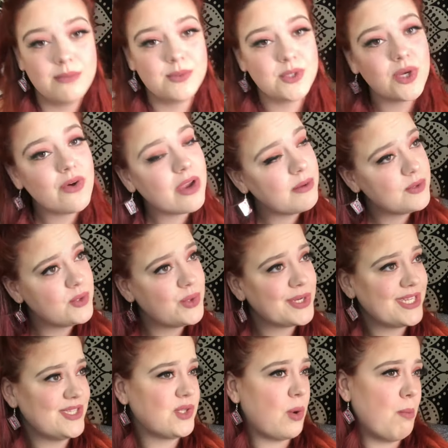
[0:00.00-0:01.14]
sorry, I'm talking
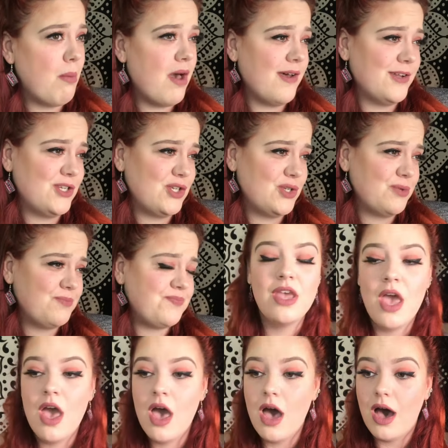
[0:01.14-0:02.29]
so much.
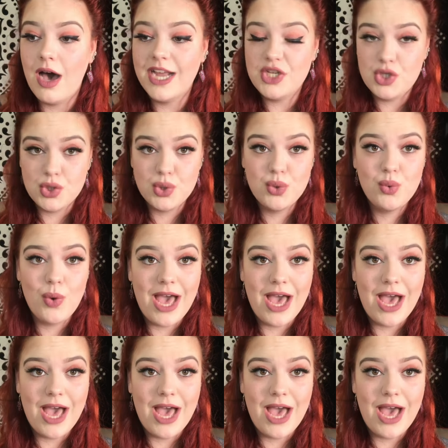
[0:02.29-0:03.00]
I do